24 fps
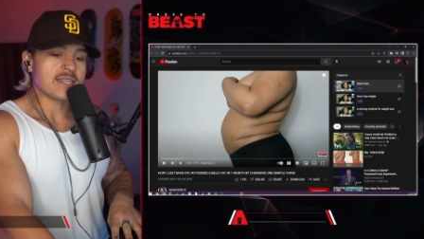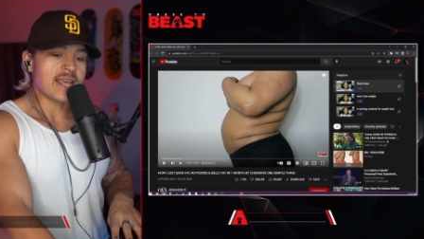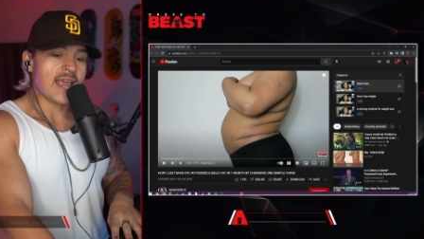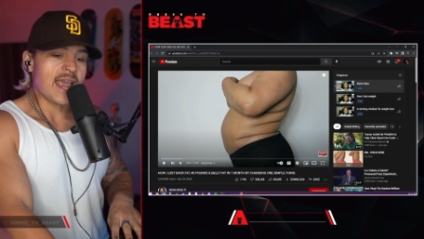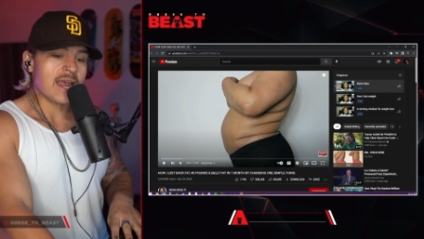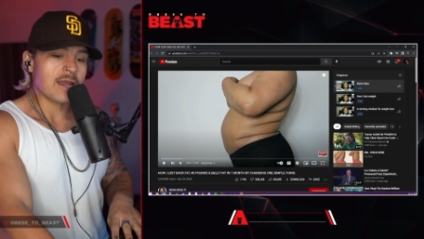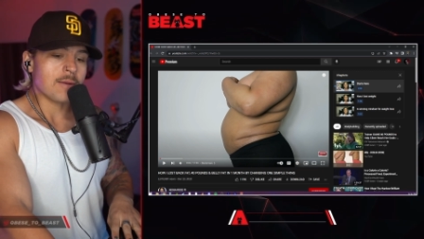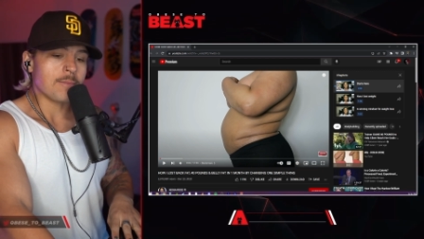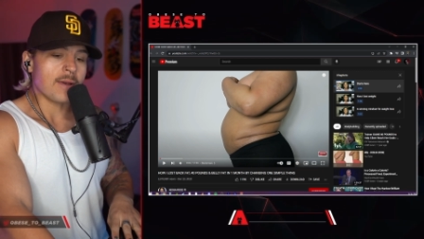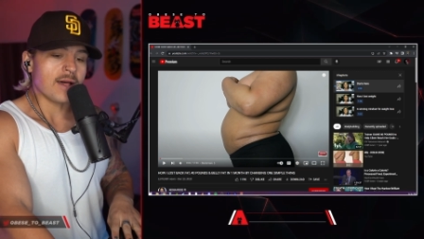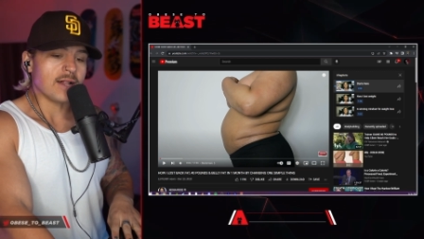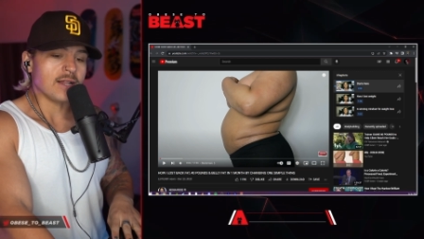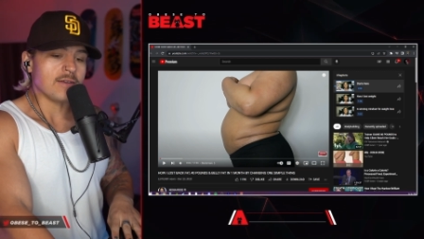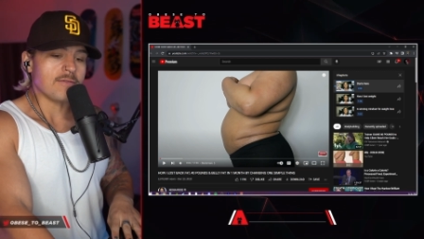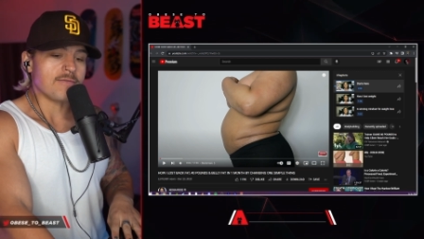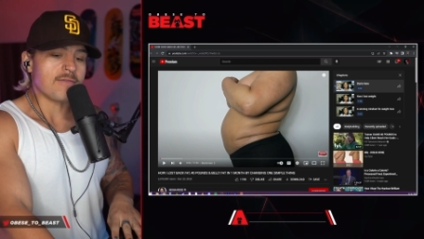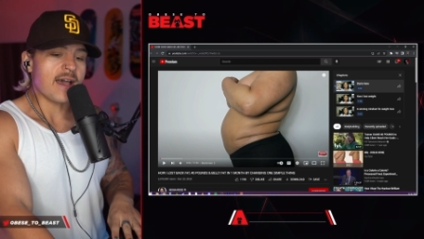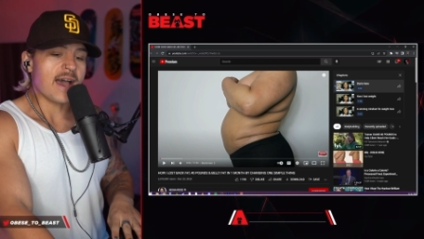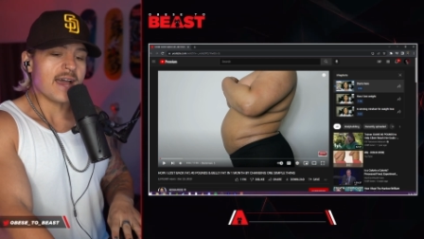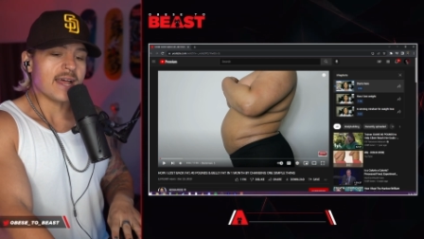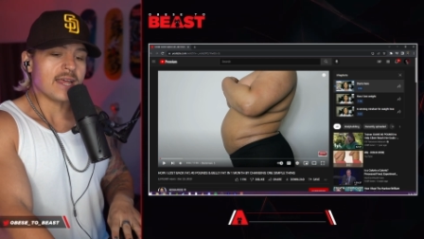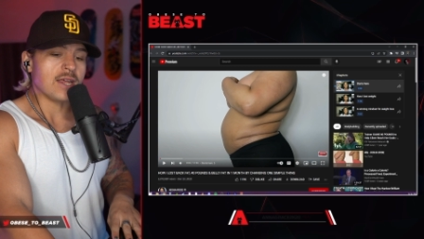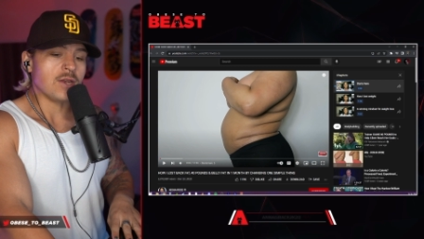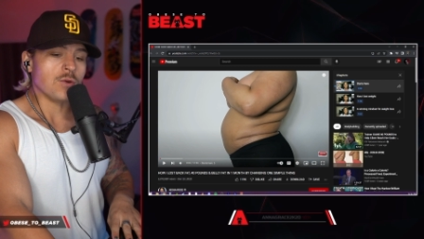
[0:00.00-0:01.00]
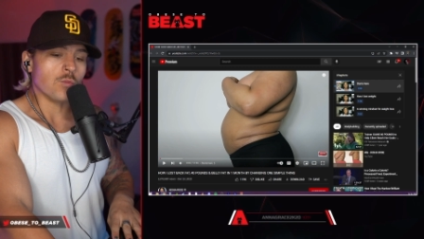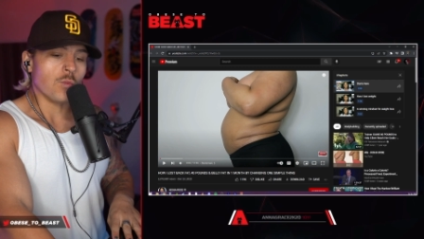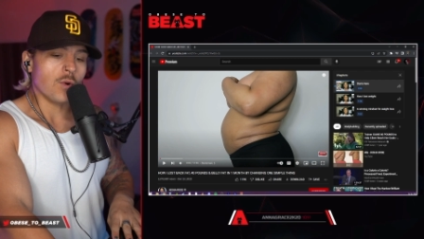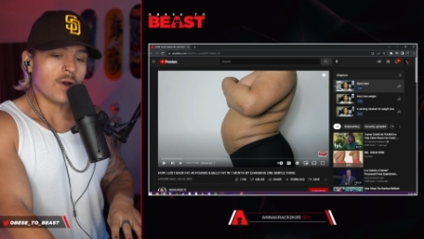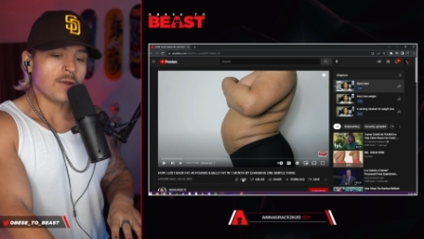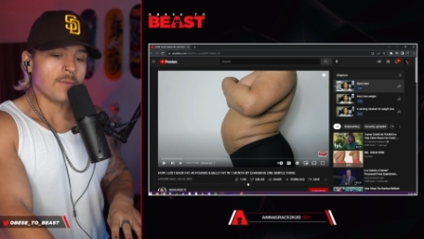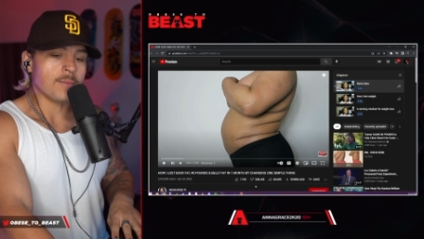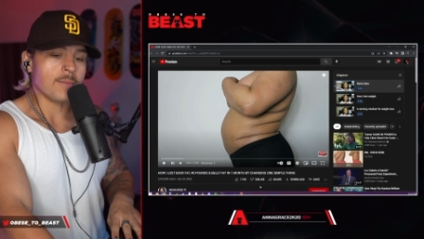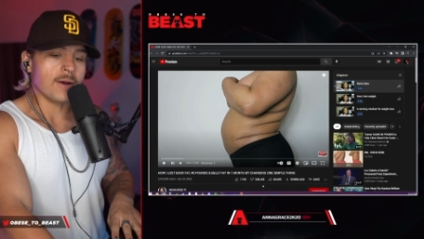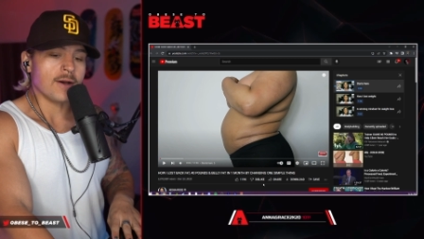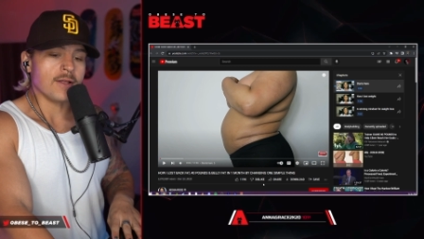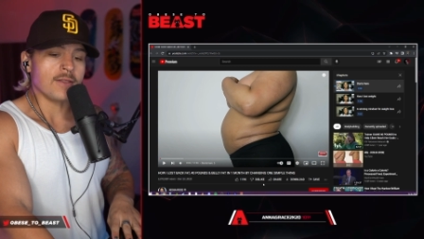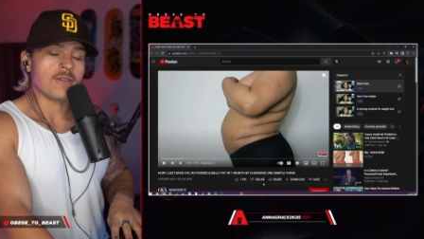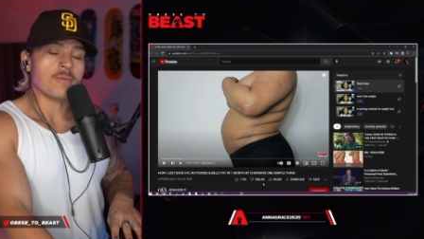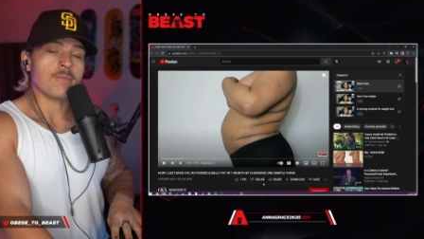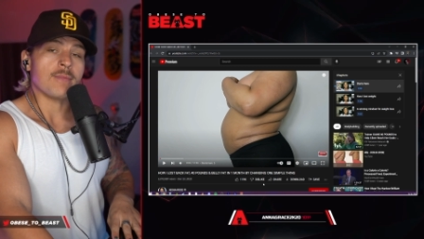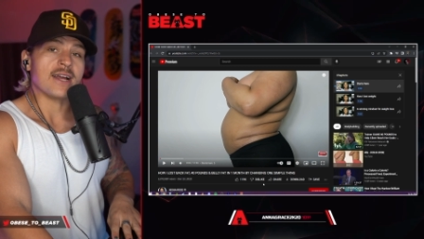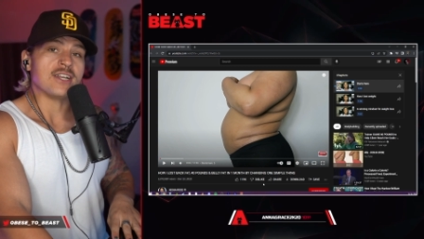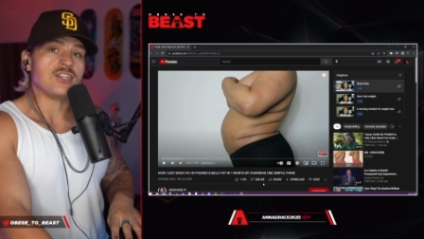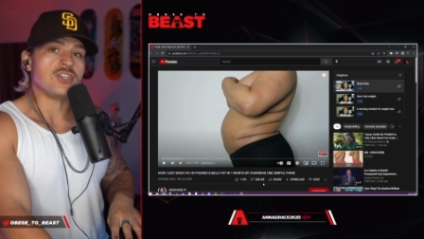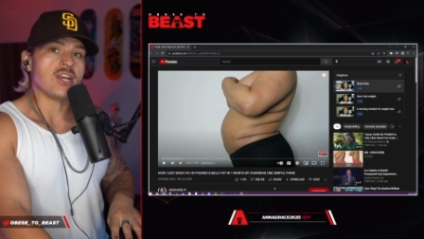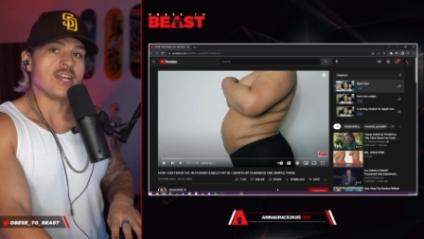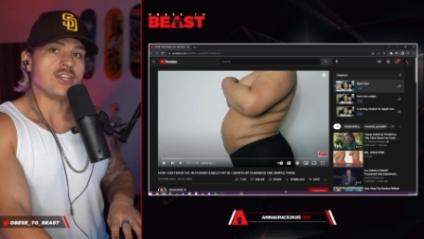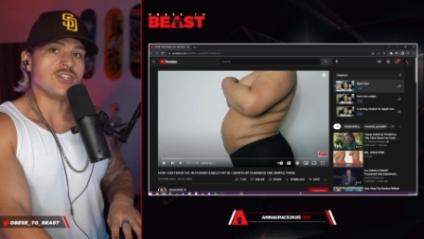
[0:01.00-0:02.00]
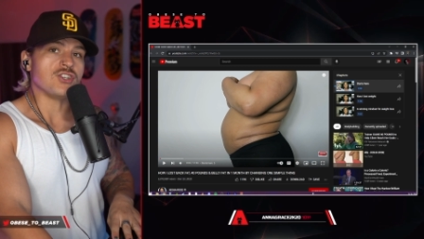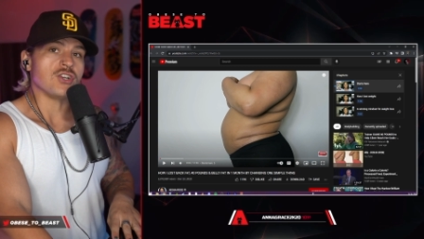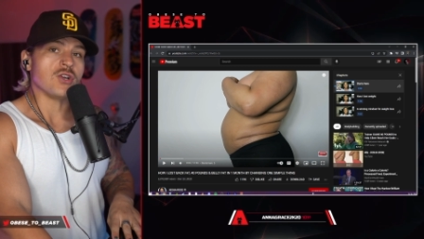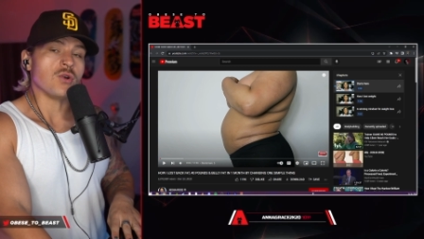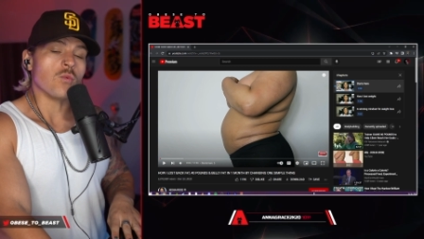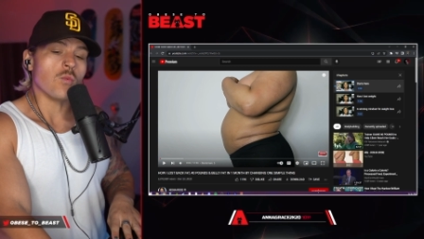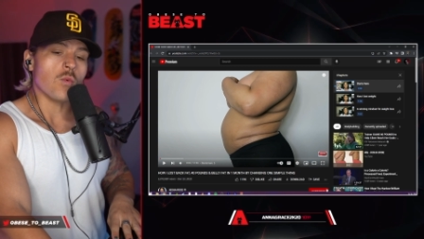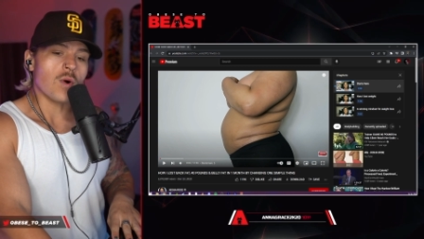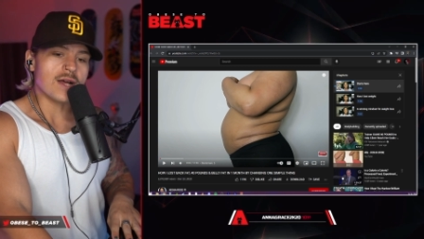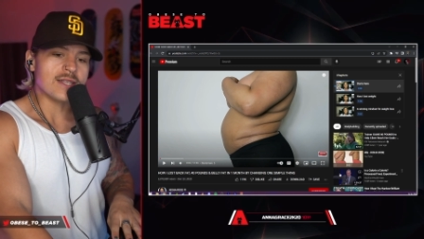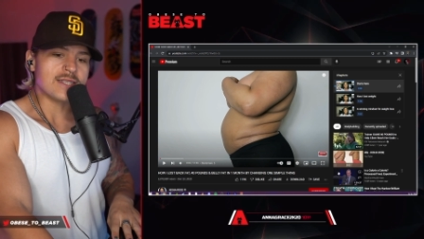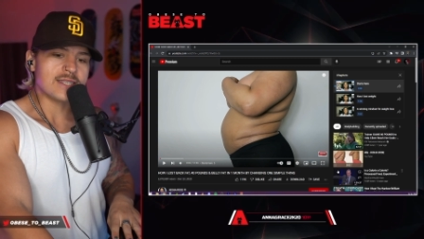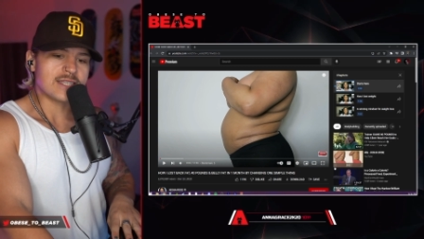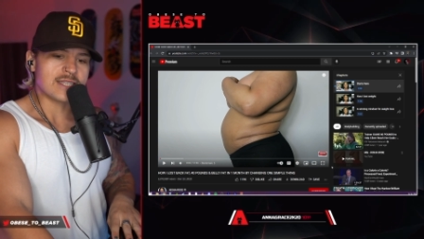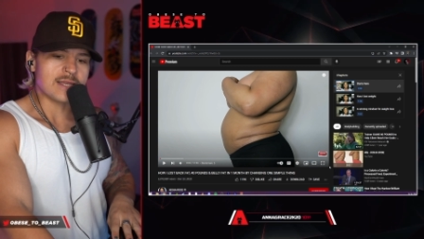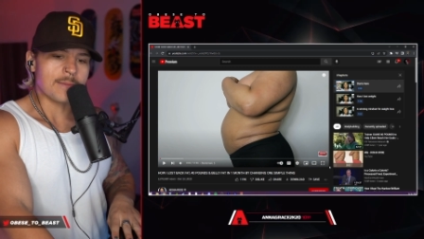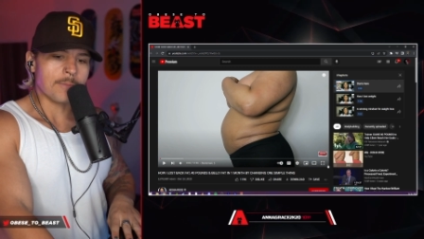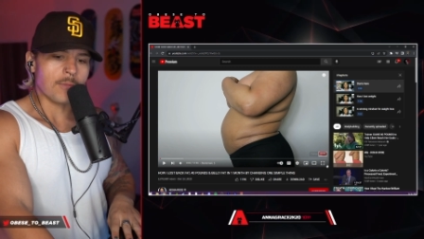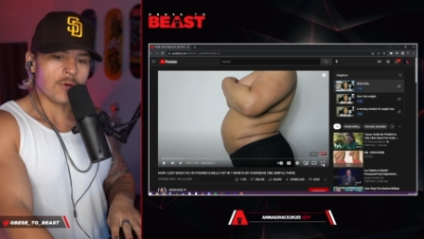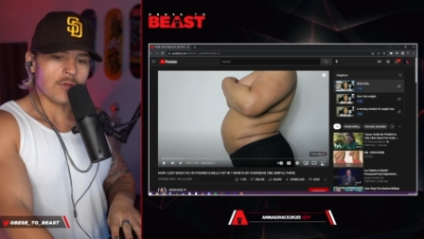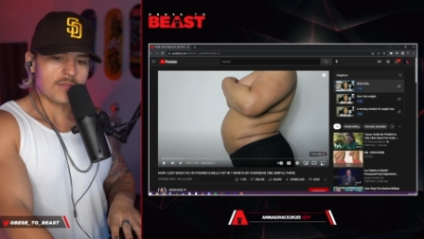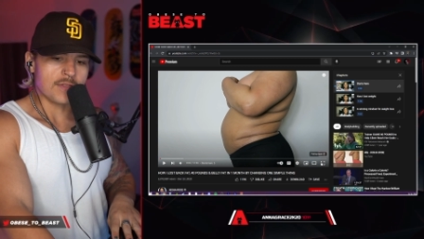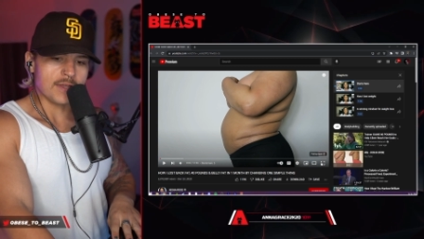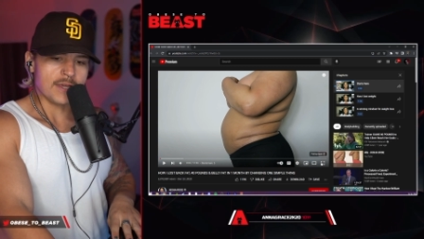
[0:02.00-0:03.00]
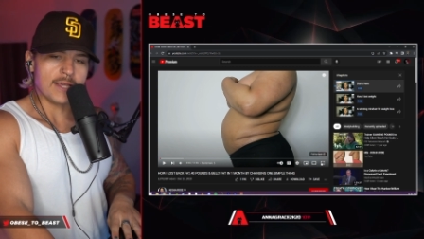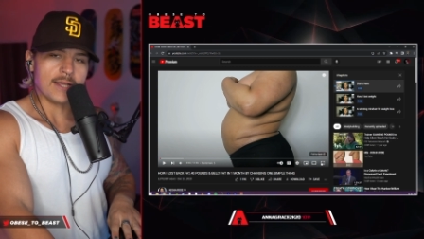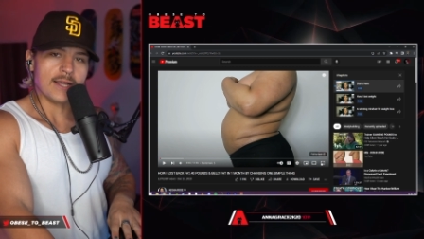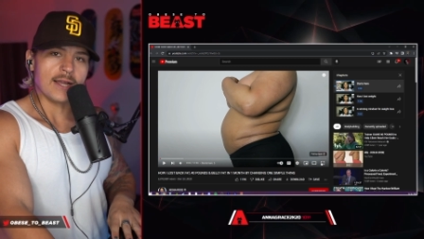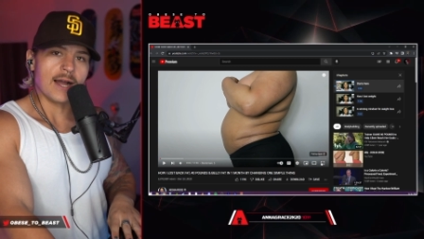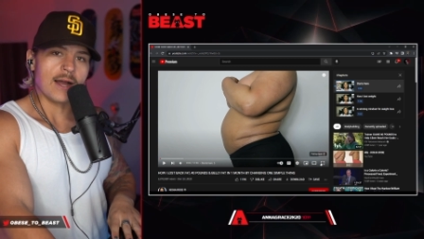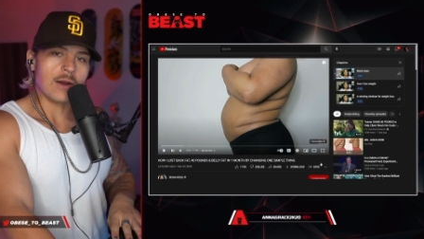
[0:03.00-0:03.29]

and belly fat in one month by changing one simple thing. I